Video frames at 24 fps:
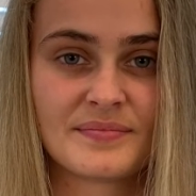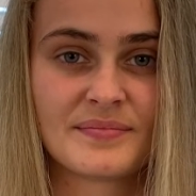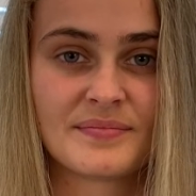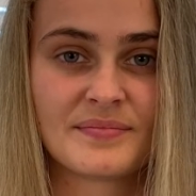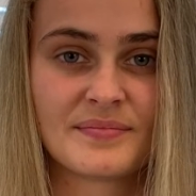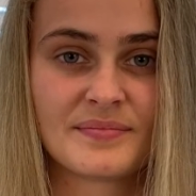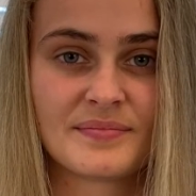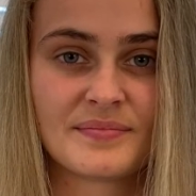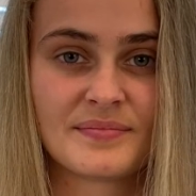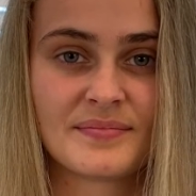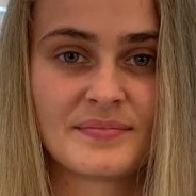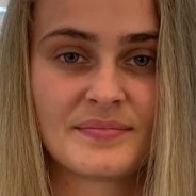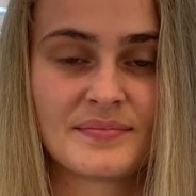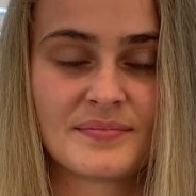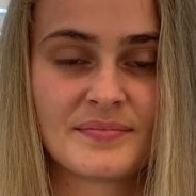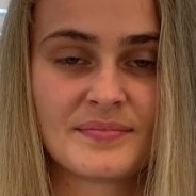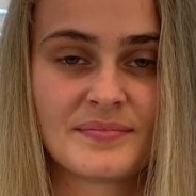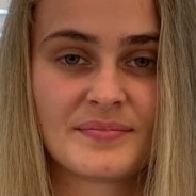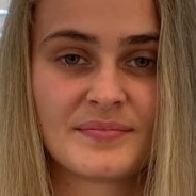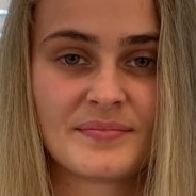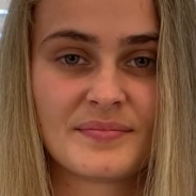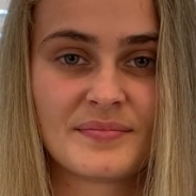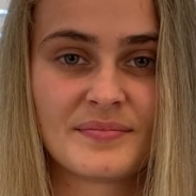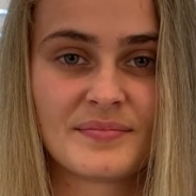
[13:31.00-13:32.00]

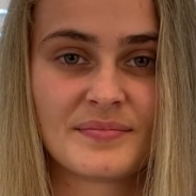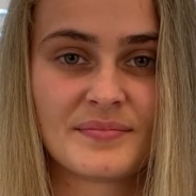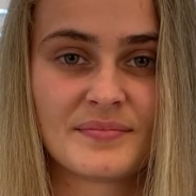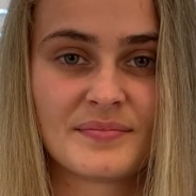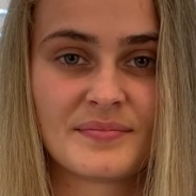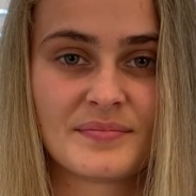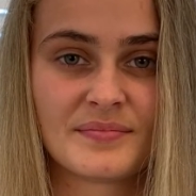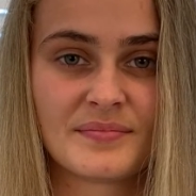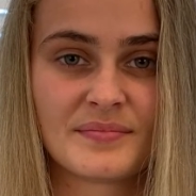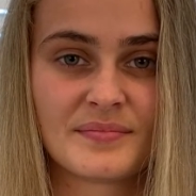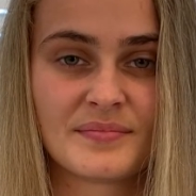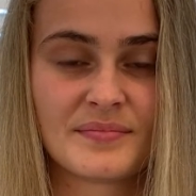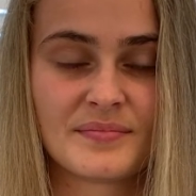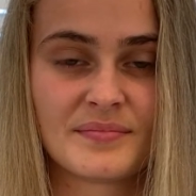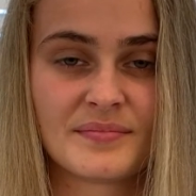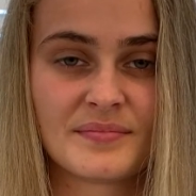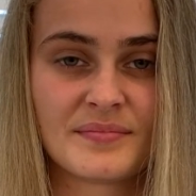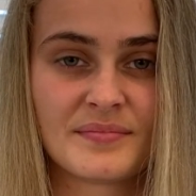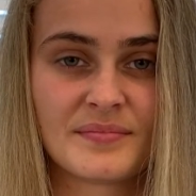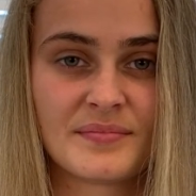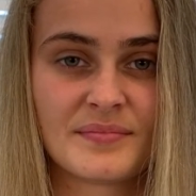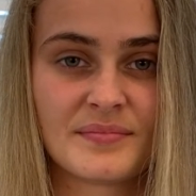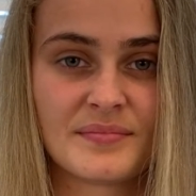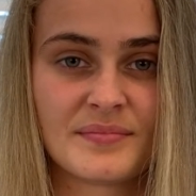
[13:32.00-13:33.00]

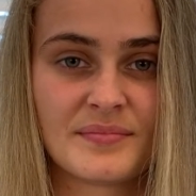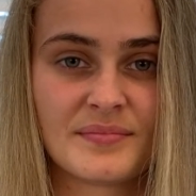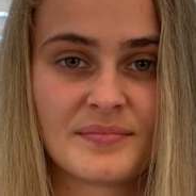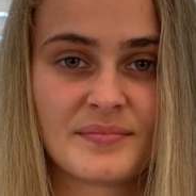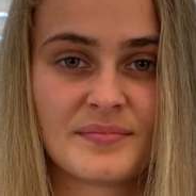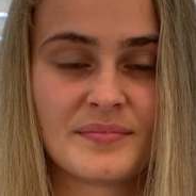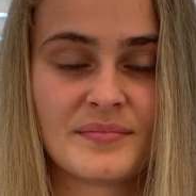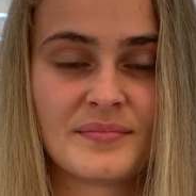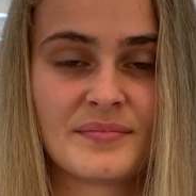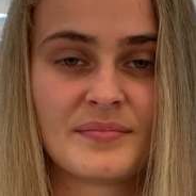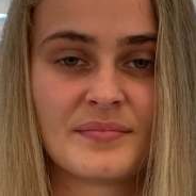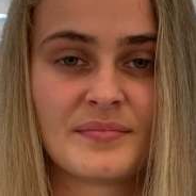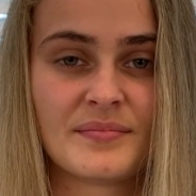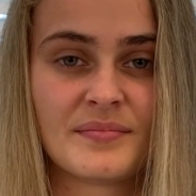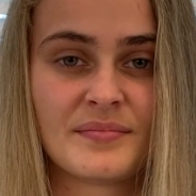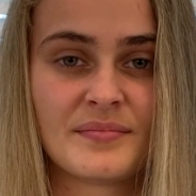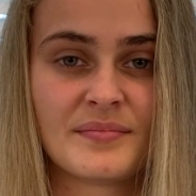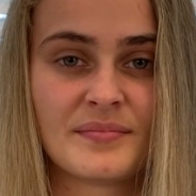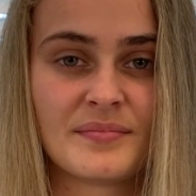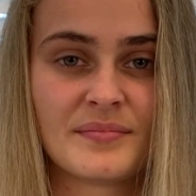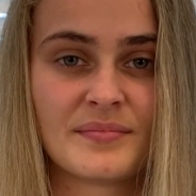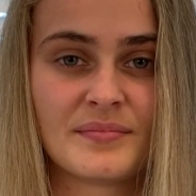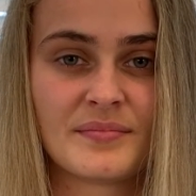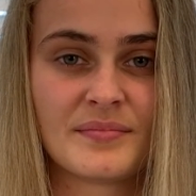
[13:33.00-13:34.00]

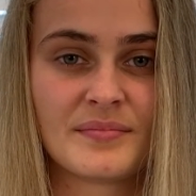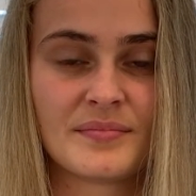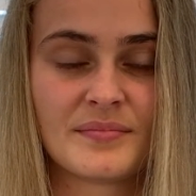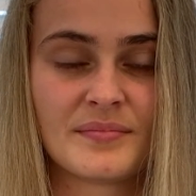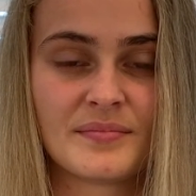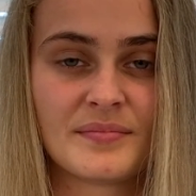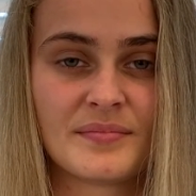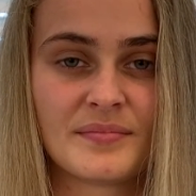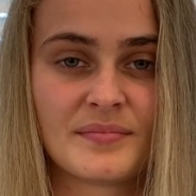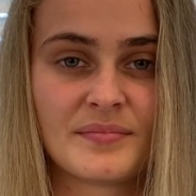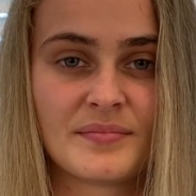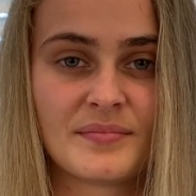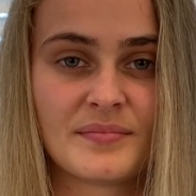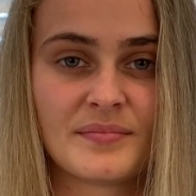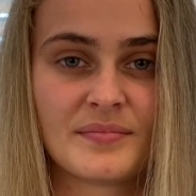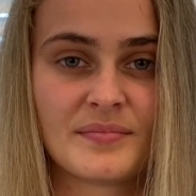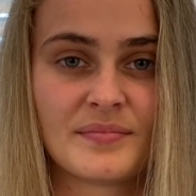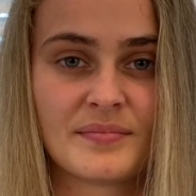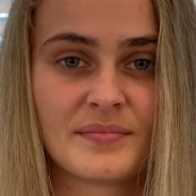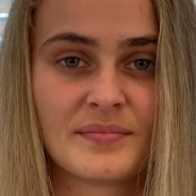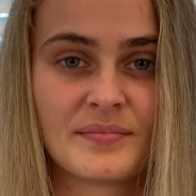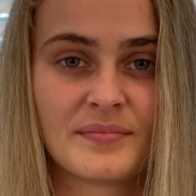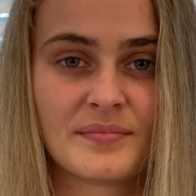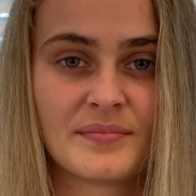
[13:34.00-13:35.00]

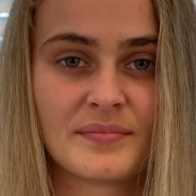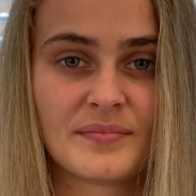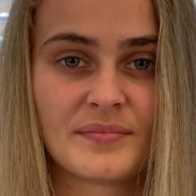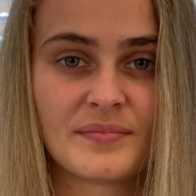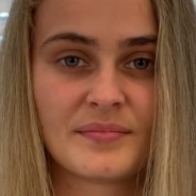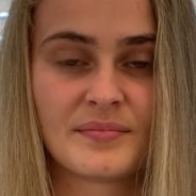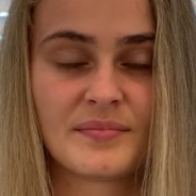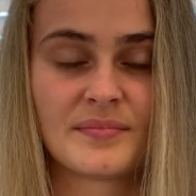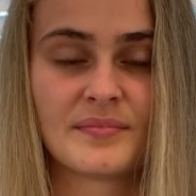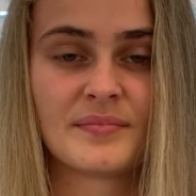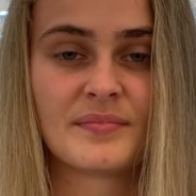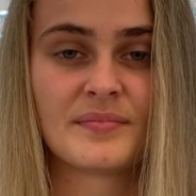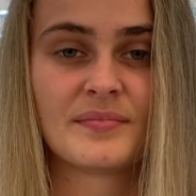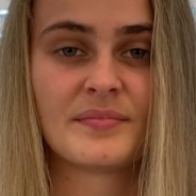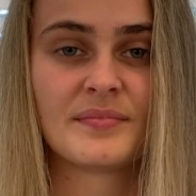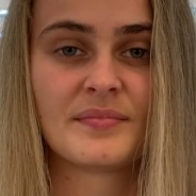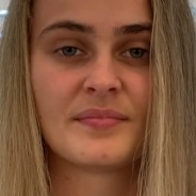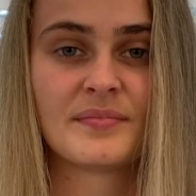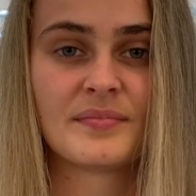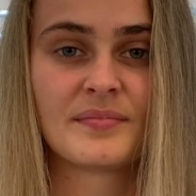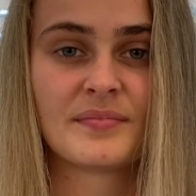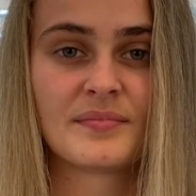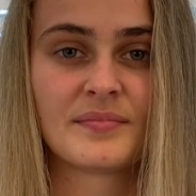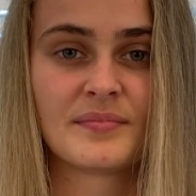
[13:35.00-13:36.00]

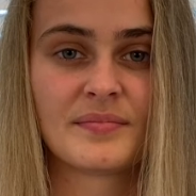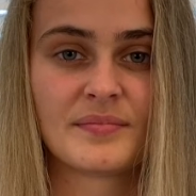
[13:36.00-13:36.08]
This person isn't speaking.